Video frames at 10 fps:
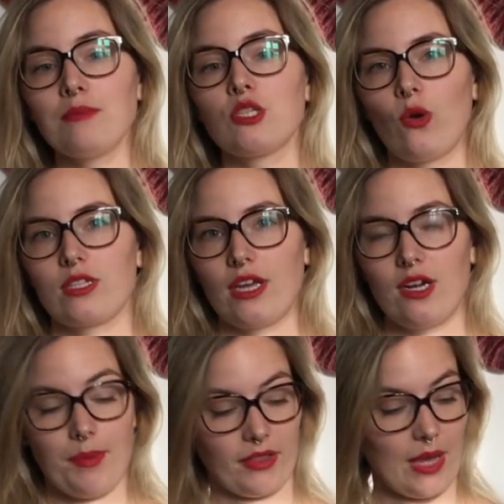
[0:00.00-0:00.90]
so
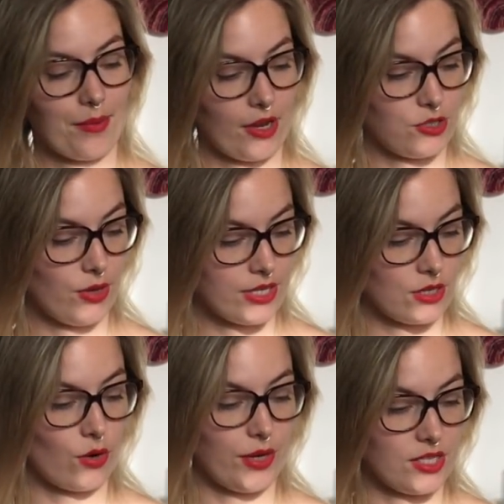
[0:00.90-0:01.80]
excited about that box. You guys
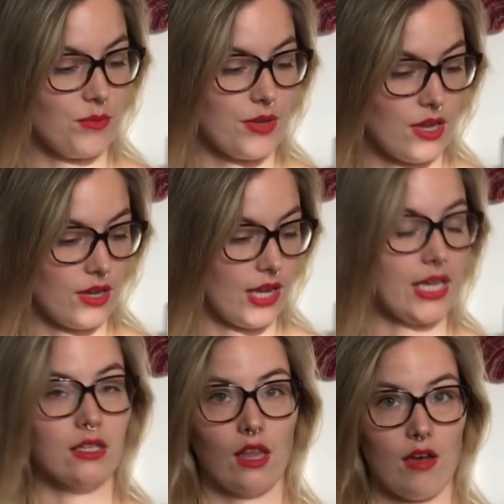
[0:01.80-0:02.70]
are going to be
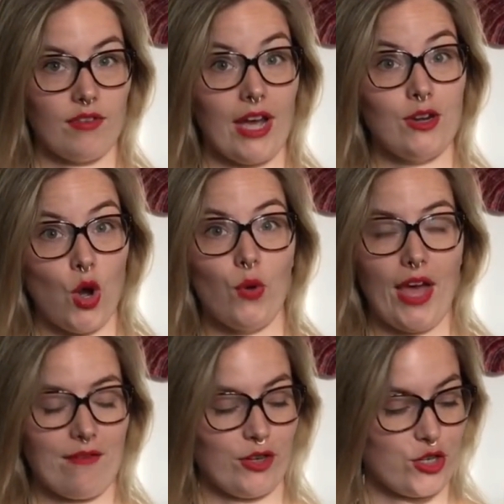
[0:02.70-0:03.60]
in love. I know
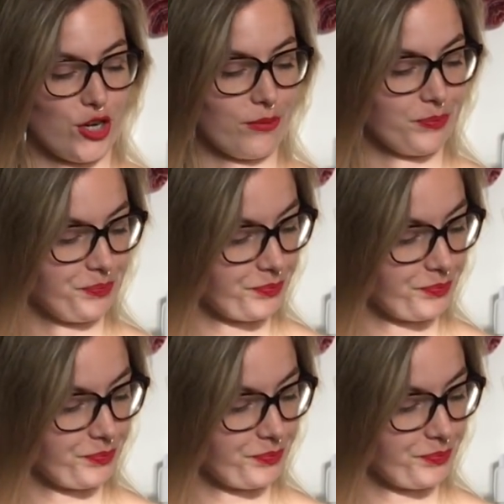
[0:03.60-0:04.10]
that for sure.